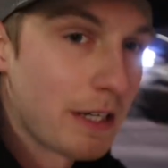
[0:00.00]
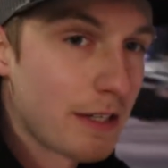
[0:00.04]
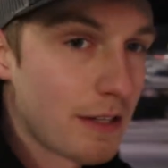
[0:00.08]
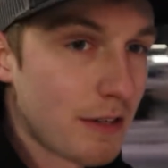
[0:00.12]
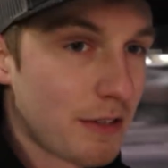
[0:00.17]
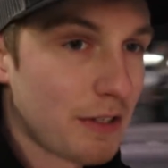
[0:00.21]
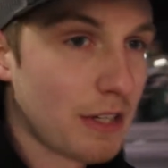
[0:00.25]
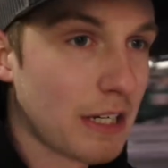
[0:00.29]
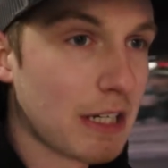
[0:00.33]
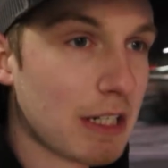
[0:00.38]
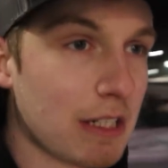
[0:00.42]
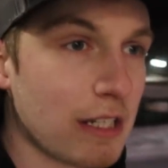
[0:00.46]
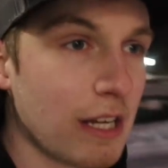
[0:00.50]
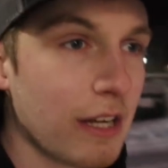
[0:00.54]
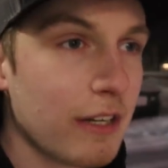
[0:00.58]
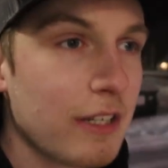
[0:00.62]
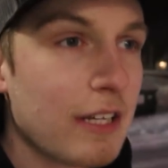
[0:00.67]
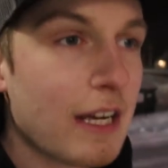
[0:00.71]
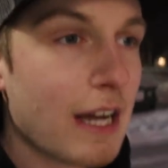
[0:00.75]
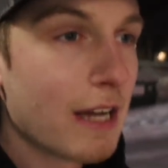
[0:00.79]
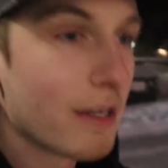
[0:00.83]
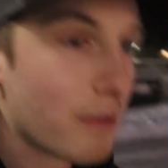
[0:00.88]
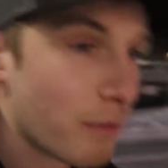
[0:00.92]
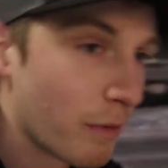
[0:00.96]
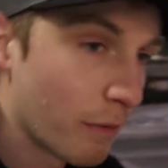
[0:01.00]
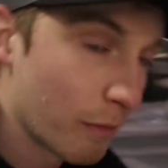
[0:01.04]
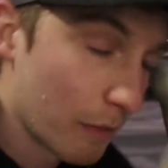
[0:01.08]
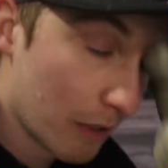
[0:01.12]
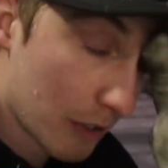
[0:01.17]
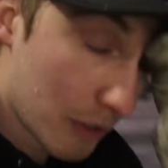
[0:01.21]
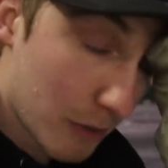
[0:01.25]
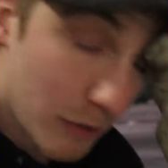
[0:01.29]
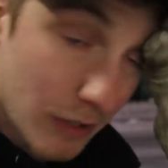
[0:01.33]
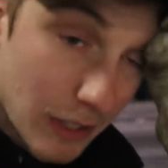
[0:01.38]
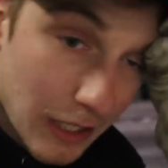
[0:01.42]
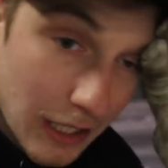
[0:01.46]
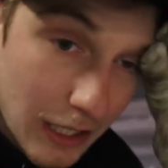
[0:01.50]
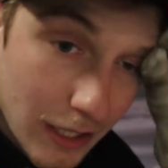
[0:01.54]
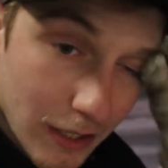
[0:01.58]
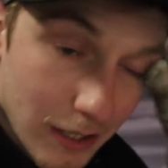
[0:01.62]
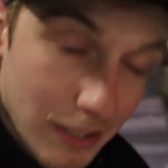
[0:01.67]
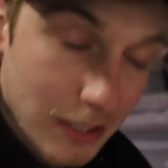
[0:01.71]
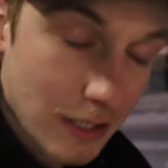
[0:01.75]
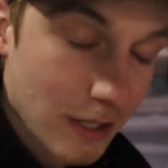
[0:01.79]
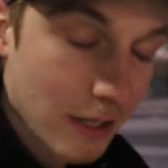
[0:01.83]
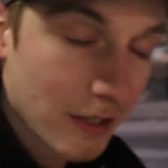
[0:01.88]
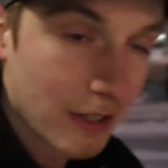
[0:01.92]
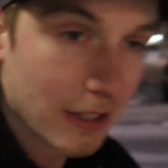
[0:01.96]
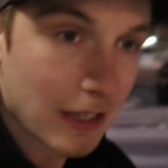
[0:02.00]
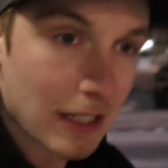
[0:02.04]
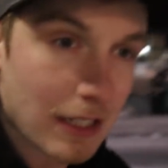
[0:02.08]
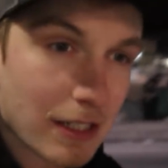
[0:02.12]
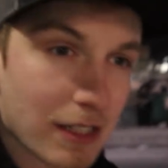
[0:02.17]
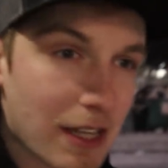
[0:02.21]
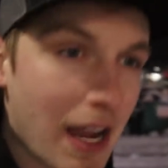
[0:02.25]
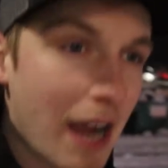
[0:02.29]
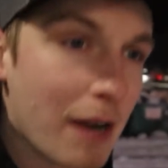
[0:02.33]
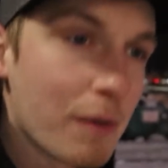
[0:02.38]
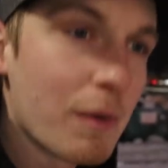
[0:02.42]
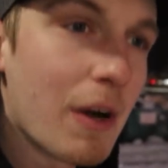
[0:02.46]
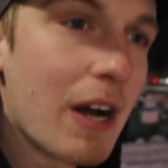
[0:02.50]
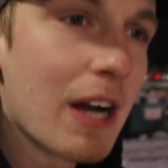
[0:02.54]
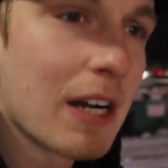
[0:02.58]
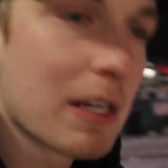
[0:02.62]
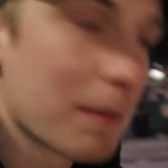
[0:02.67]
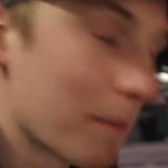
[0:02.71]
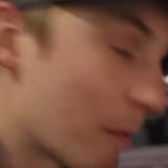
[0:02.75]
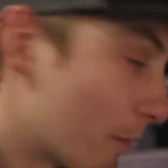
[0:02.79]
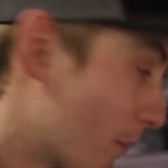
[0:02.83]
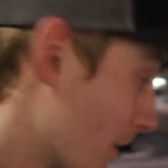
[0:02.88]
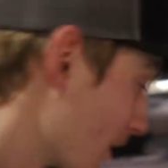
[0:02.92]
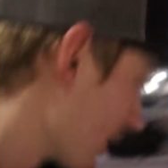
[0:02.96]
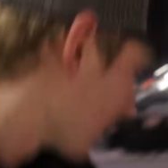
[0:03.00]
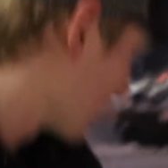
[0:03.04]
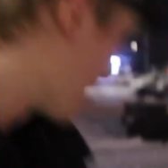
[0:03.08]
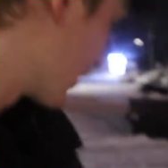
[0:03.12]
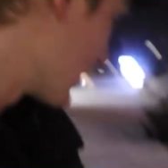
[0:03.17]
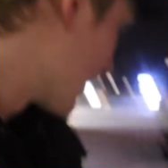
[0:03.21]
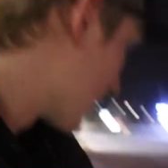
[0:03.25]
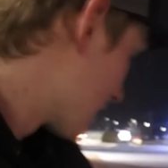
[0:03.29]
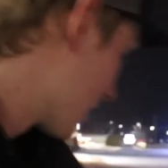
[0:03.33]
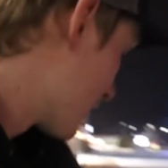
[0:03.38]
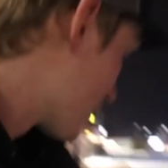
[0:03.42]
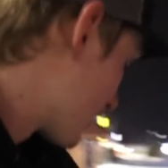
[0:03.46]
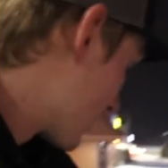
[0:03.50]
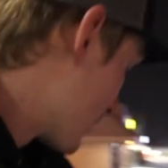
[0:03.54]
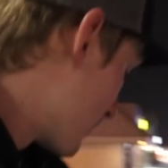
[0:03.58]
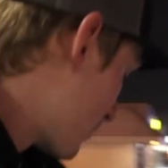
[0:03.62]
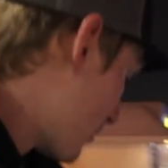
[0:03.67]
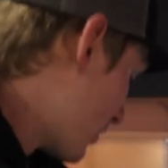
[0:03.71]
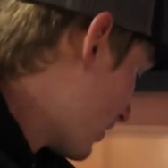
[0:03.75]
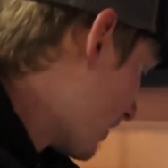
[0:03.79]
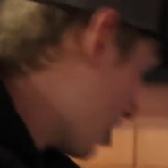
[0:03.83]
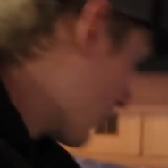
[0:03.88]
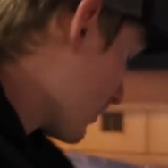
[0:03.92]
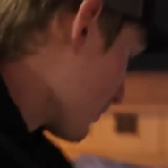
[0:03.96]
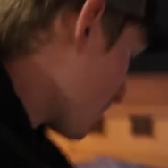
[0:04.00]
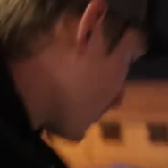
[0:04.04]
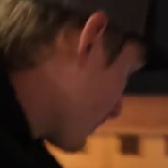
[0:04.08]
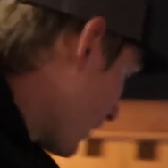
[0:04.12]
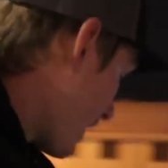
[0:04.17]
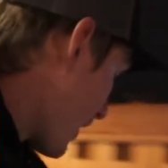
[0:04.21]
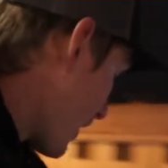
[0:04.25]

because I was gonna tell you guys what we're doing here is clearing these sidewalks, but one of the things I was gonna point out to